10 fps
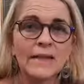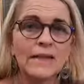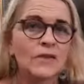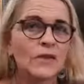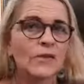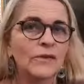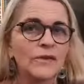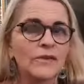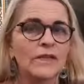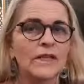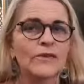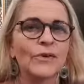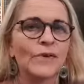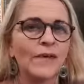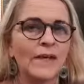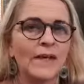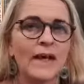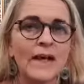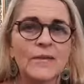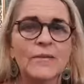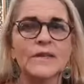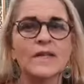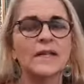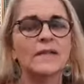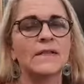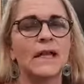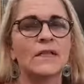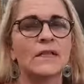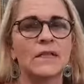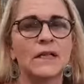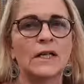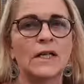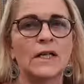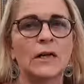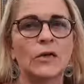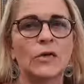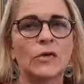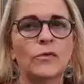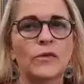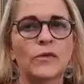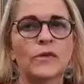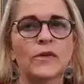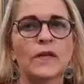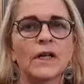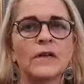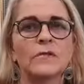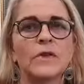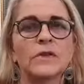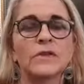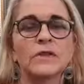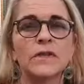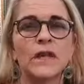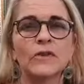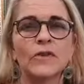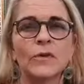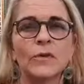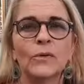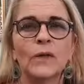is coincidental and everything is energy in our universe. And once you start to